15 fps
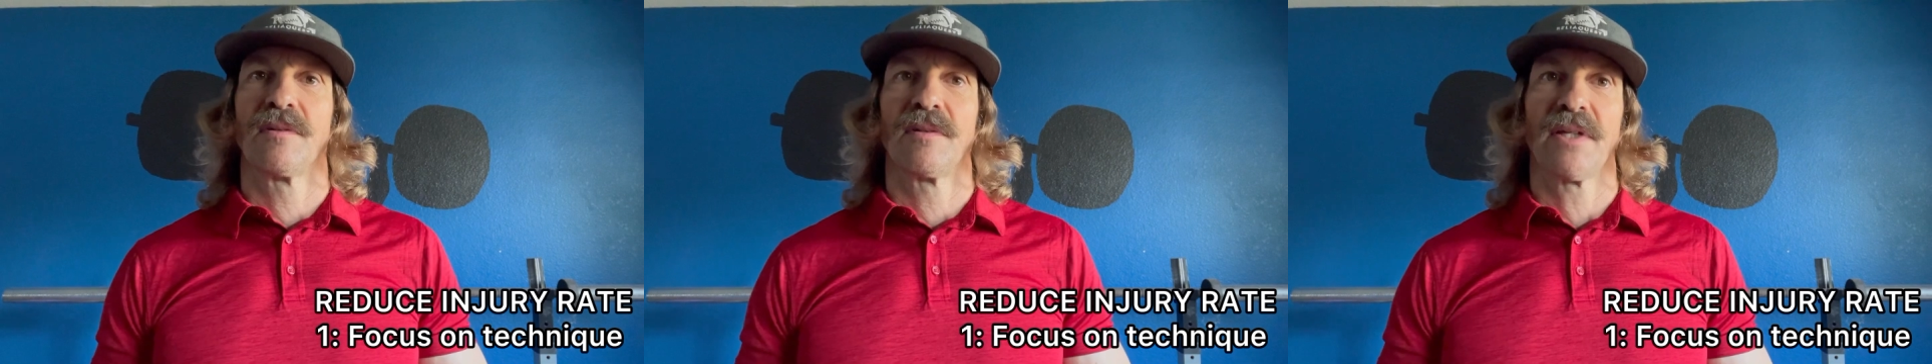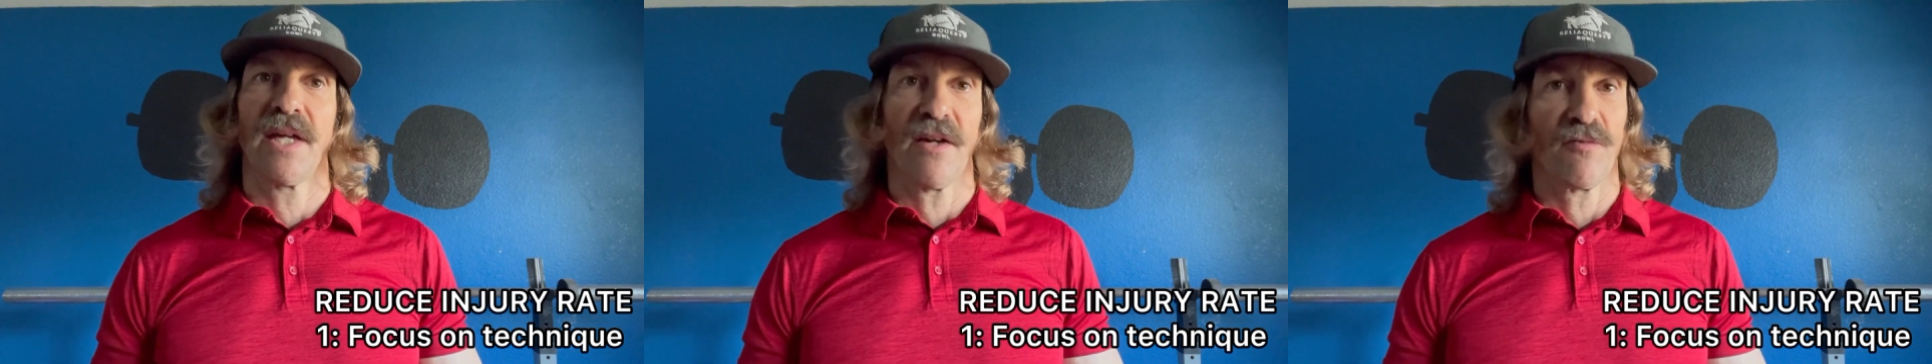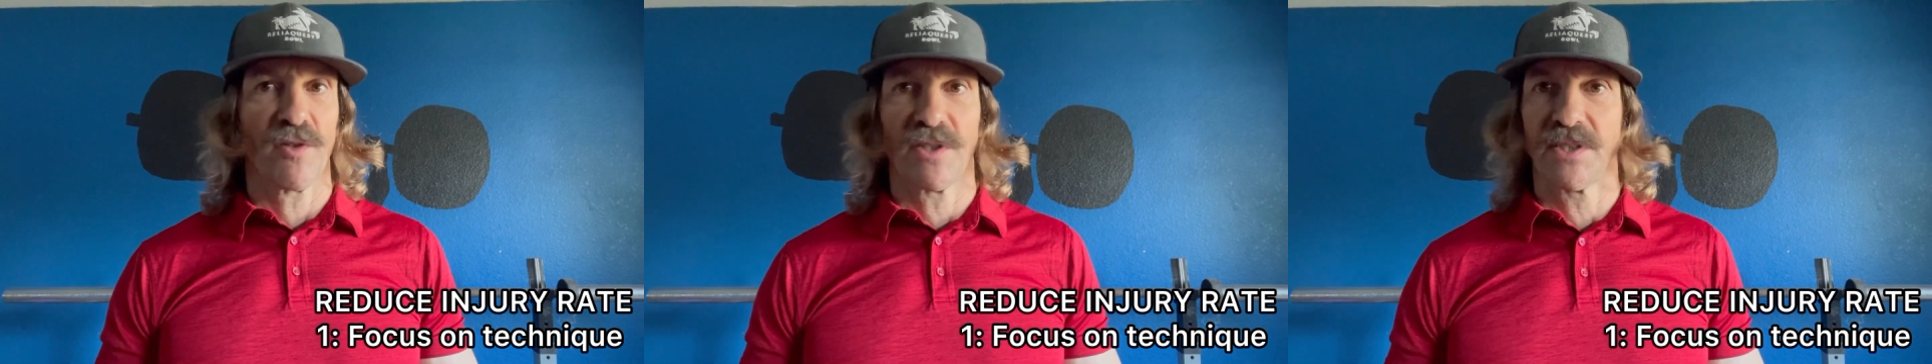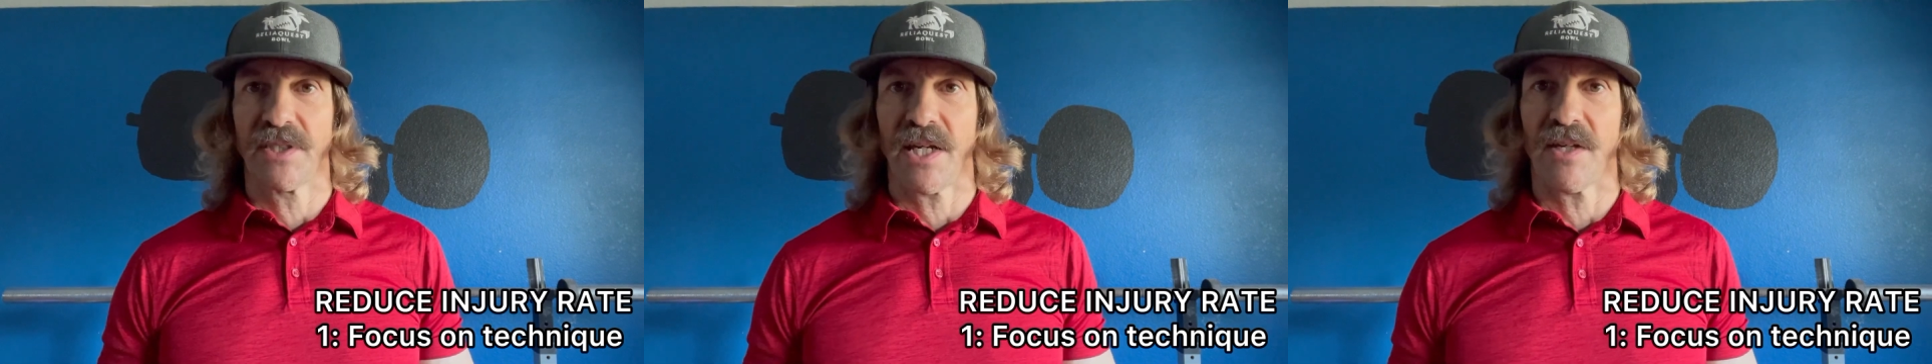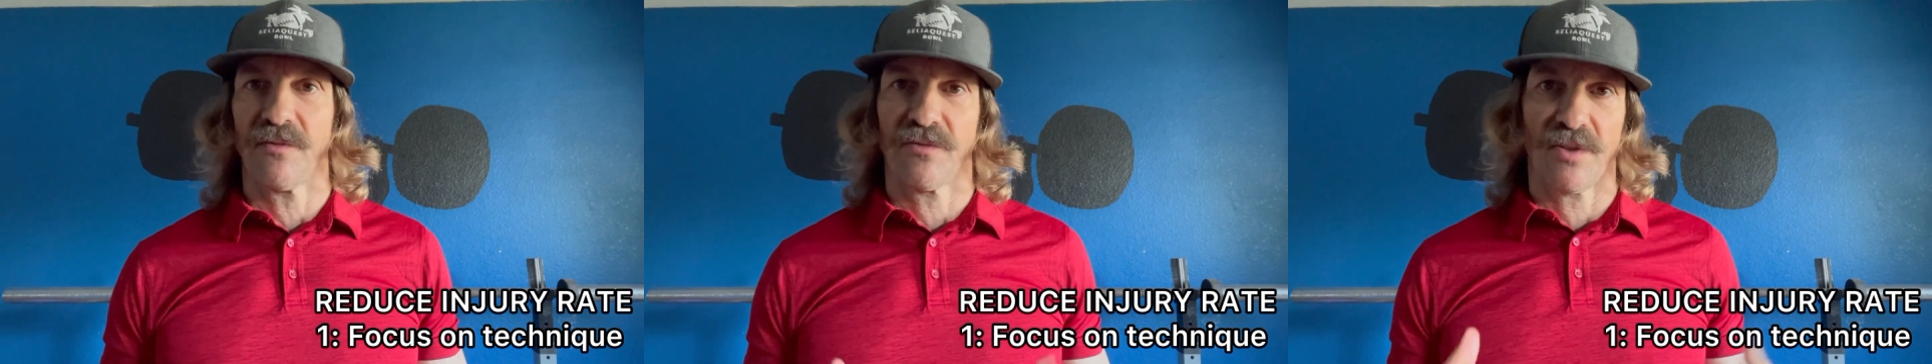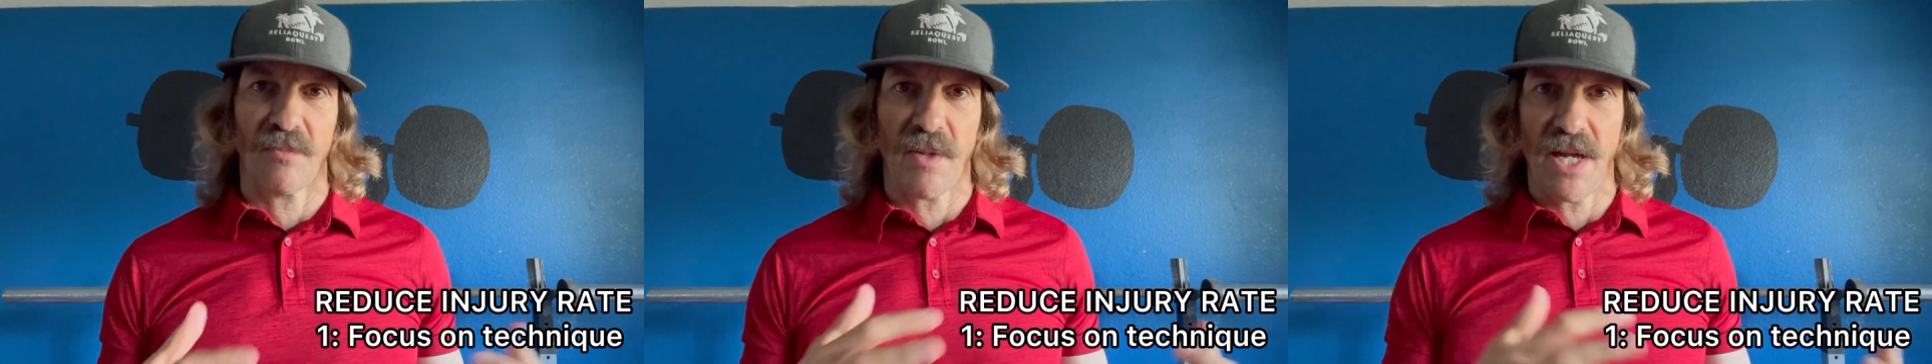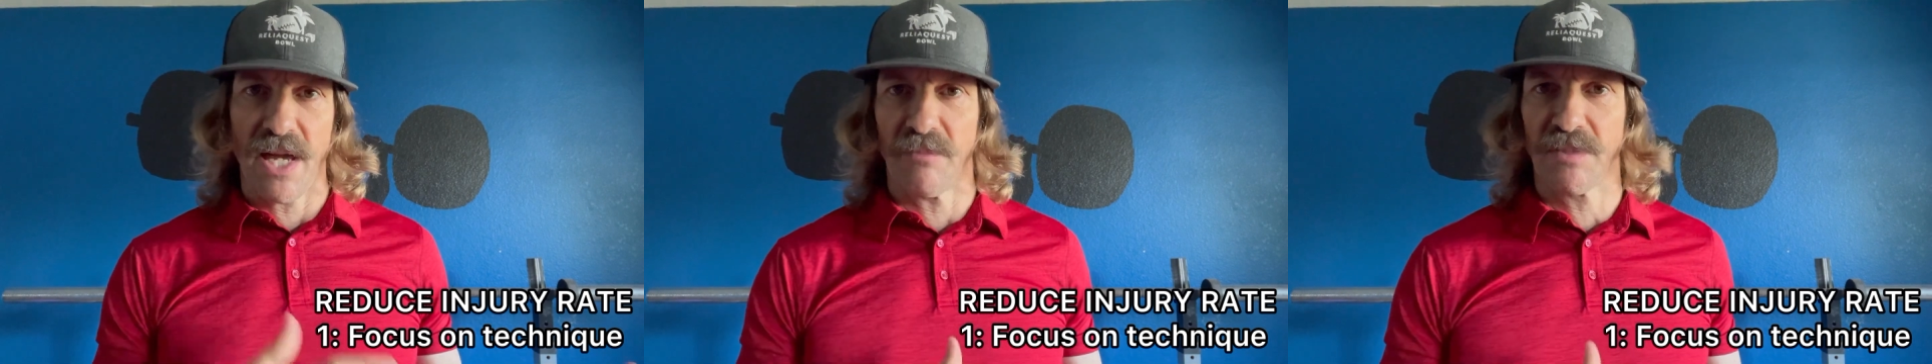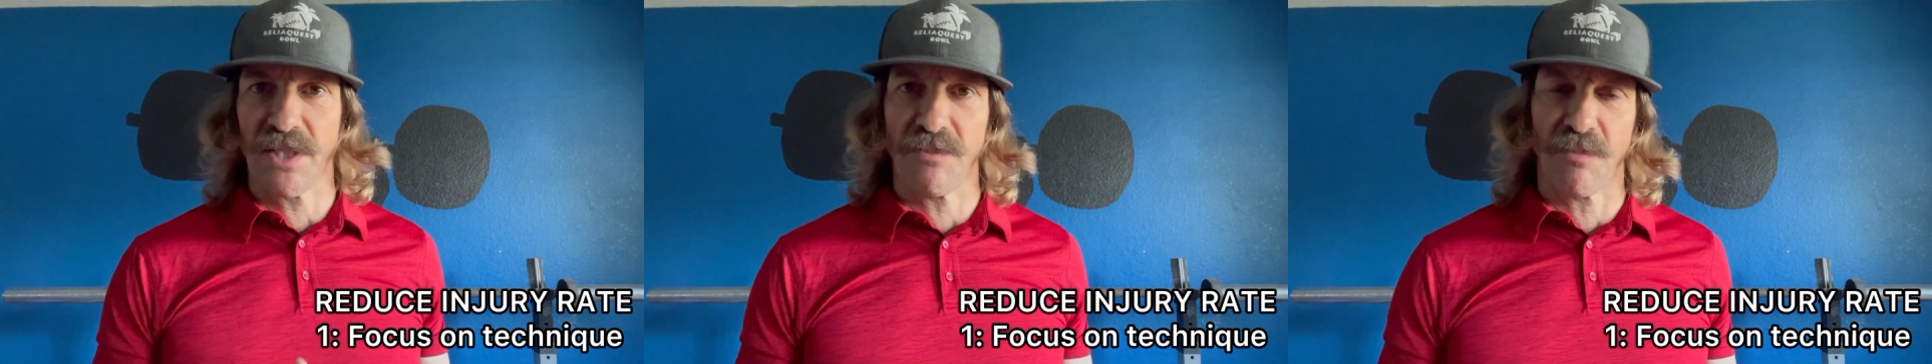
every set from empty